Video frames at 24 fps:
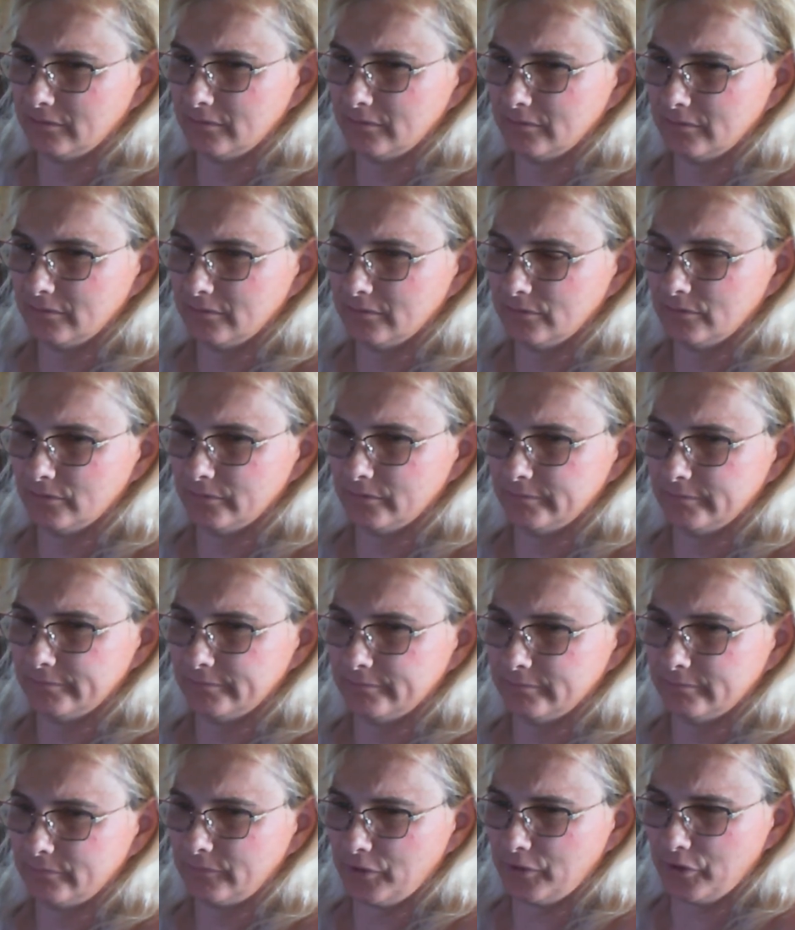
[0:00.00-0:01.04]
You had
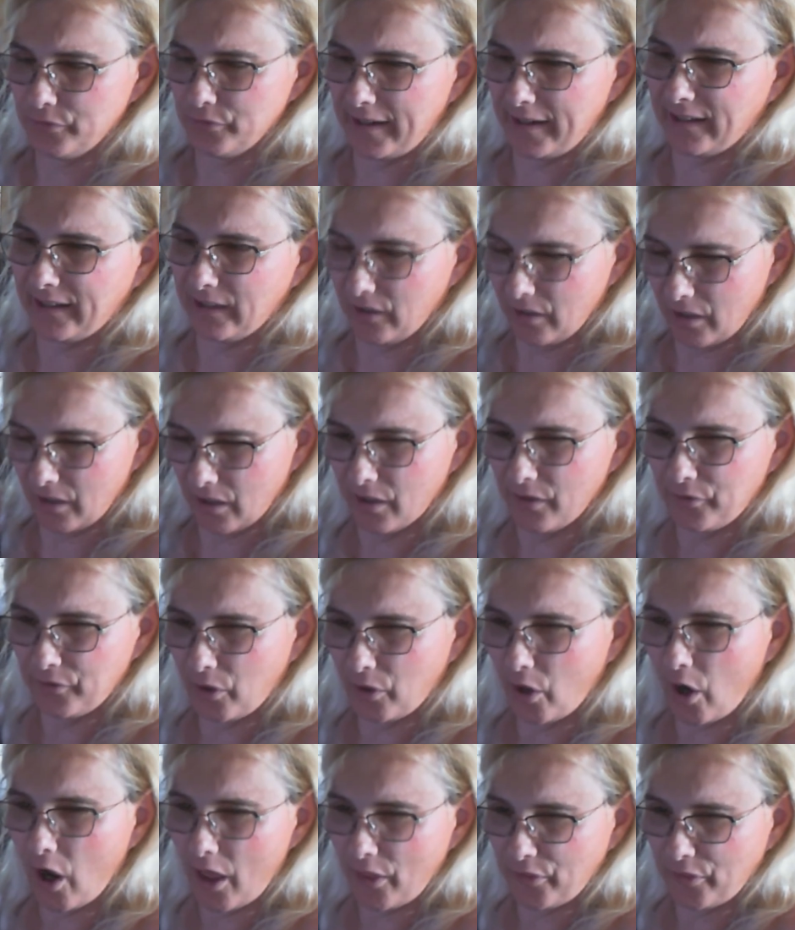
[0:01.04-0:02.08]
other authors in the
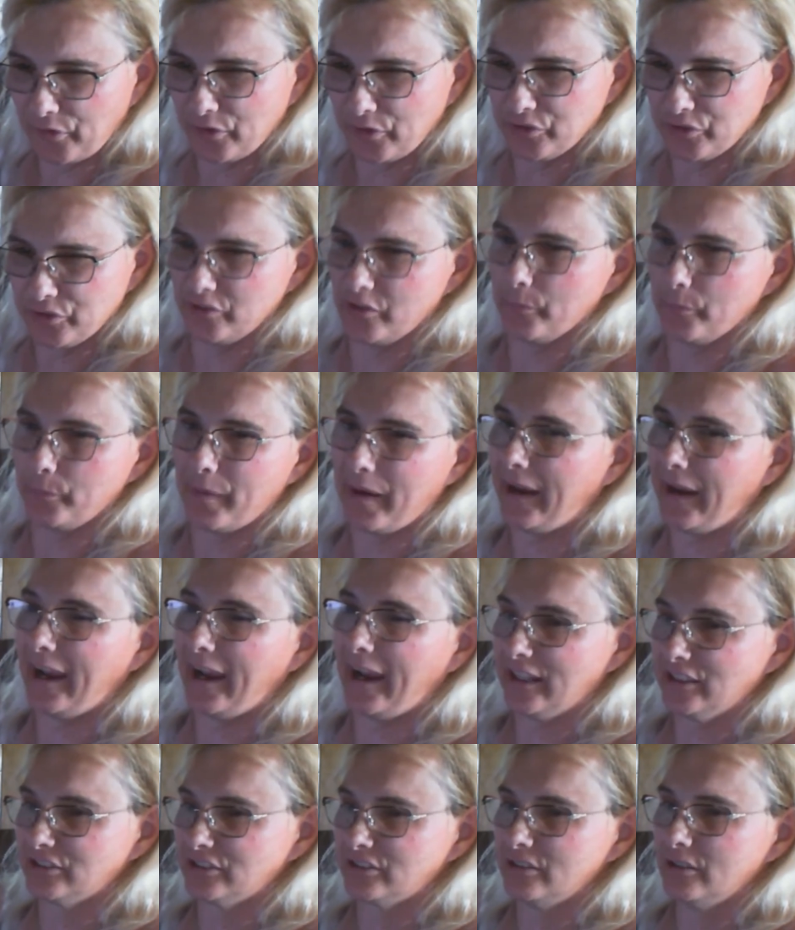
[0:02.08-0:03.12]
past. It's like,
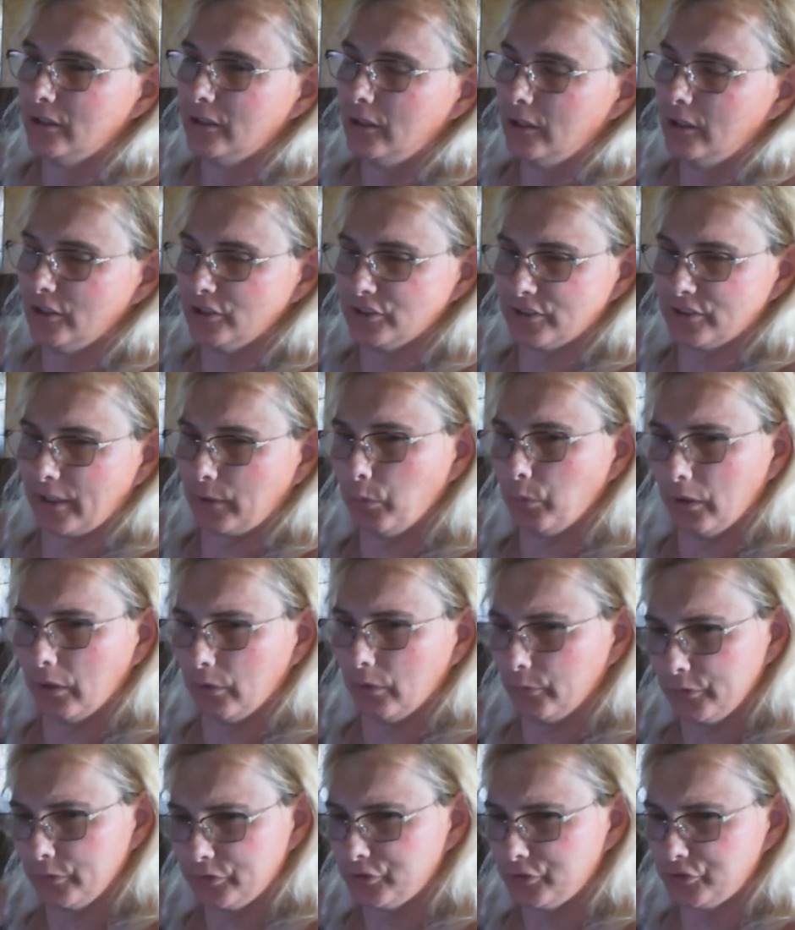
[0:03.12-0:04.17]
well, this is just a
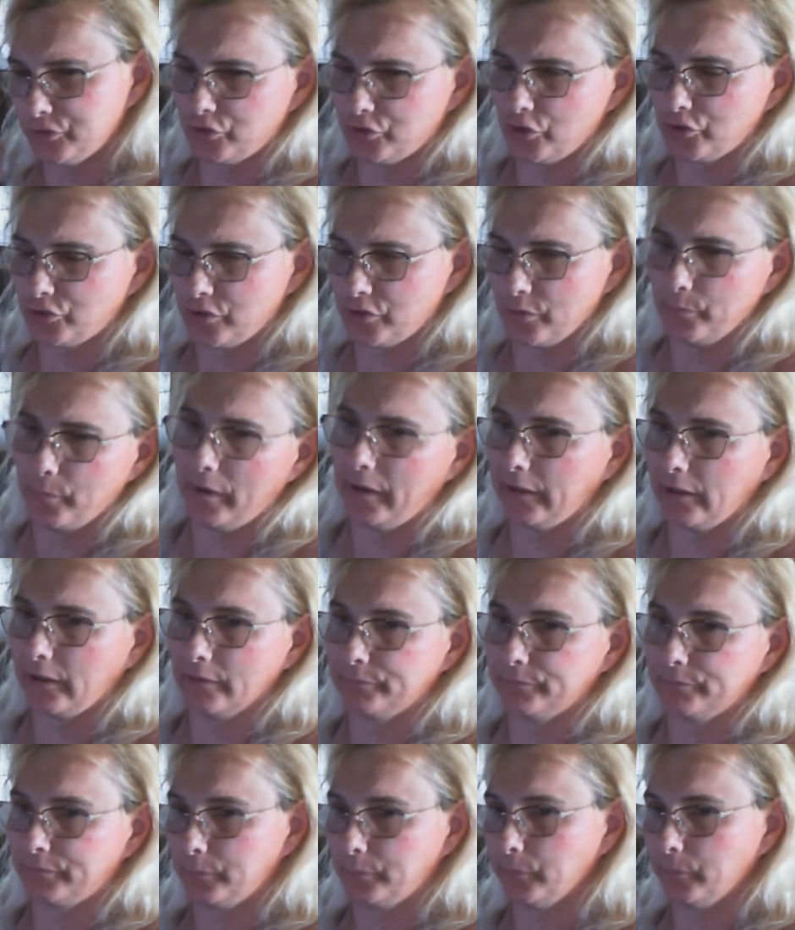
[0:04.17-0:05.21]
makeup from last year
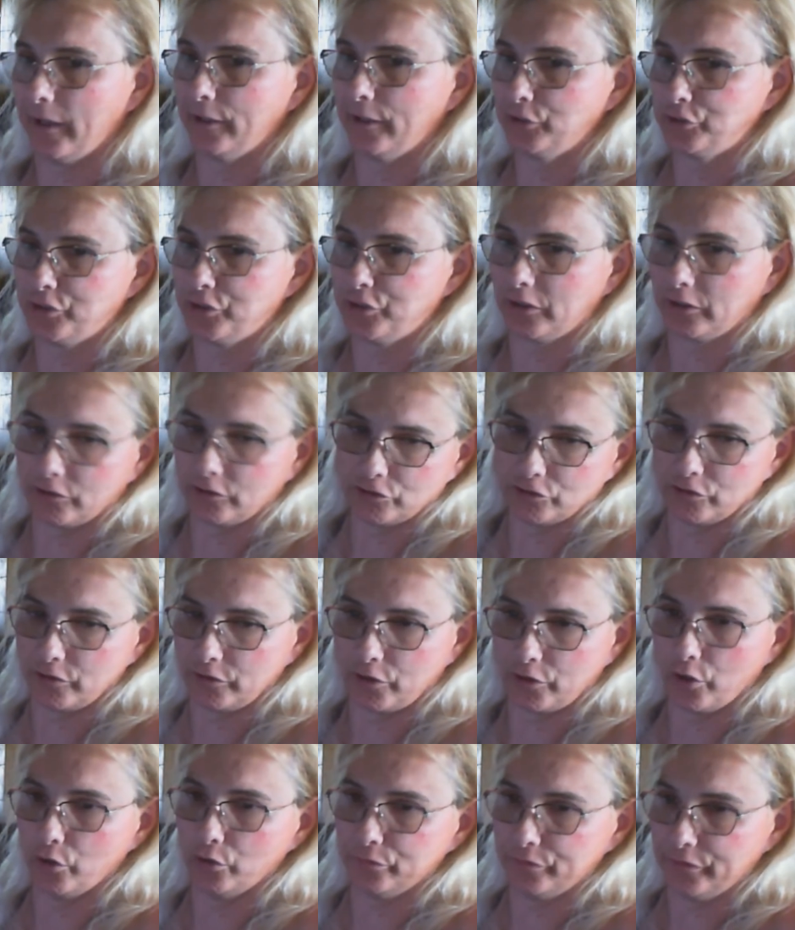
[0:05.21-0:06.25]
because of COVID.
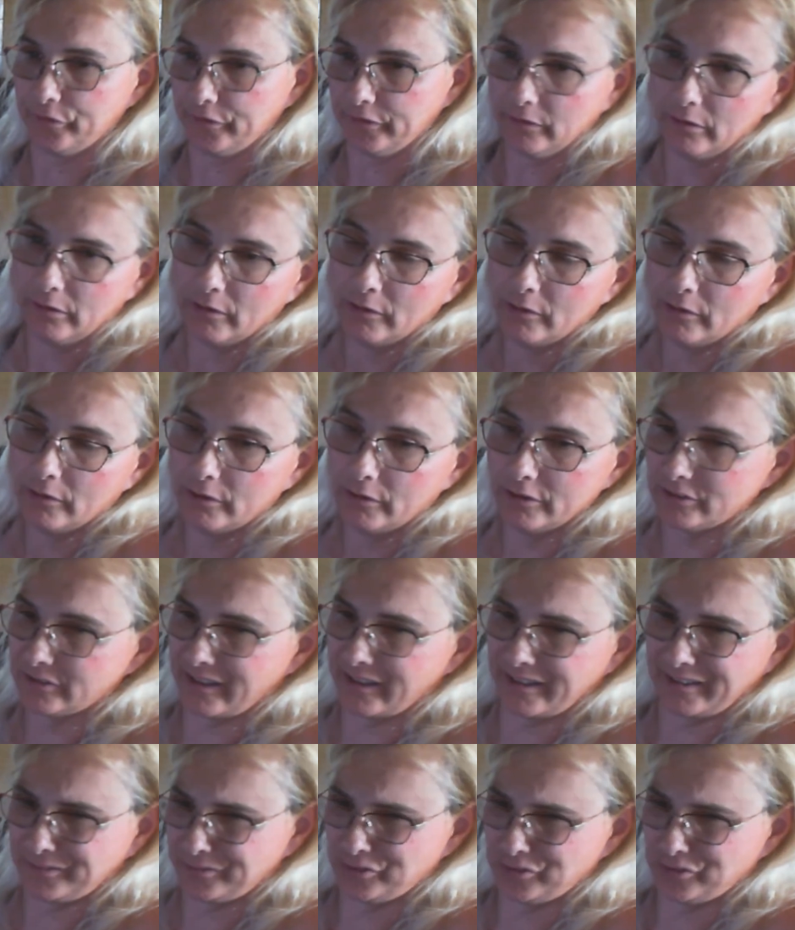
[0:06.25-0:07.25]
It's like, so what?